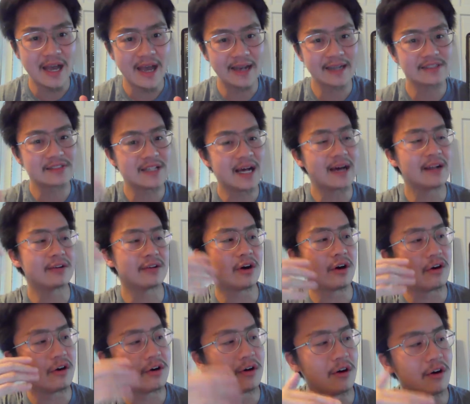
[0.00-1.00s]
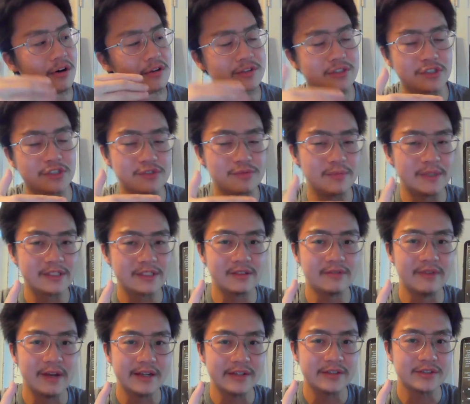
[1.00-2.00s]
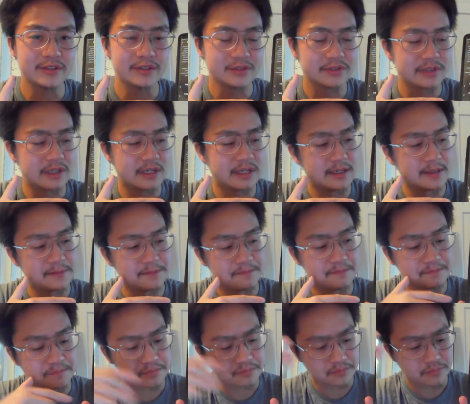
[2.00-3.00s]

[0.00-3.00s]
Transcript: and it's not all all just misadventures um,